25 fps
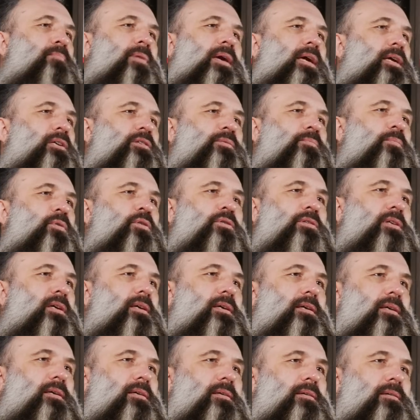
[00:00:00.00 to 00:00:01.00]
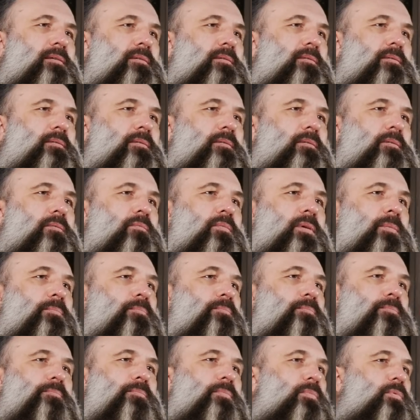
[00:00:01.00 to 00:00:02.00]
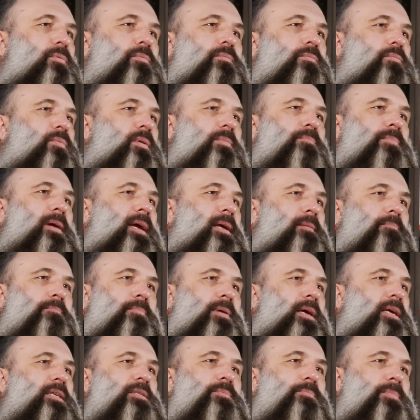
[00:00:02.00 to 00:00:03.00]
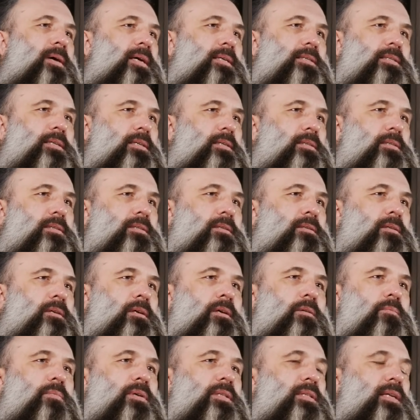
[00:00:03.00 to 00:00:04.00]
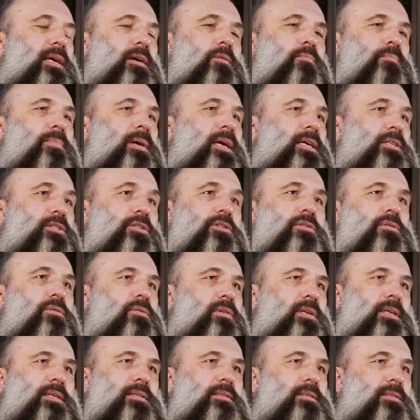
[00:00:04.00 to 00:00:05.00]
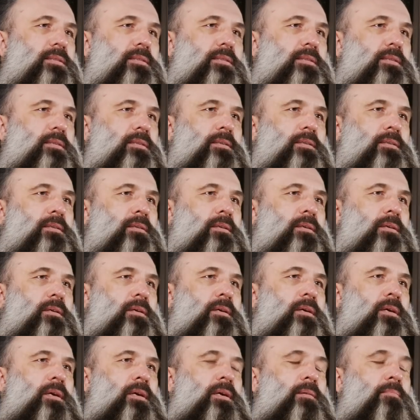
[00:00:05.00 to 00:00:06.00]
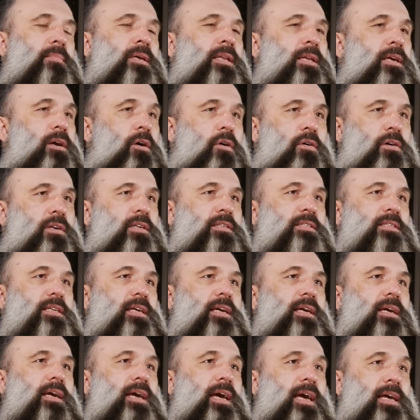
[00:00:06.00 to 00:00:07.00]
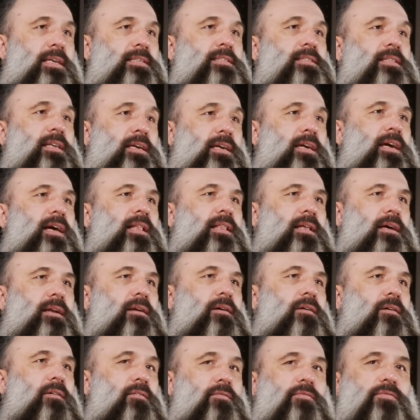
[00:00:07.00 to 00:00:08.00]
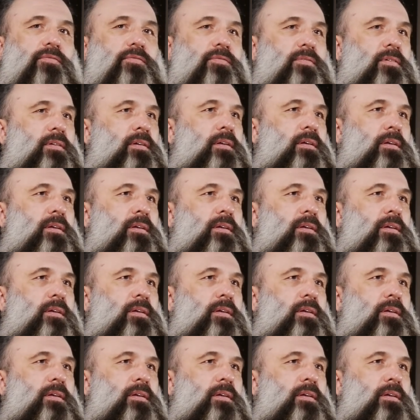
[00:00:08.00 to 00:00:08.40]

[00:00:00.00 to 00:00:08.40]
beige music. We paint beige pictures. We tell beige stories. Mediocrity is the killer of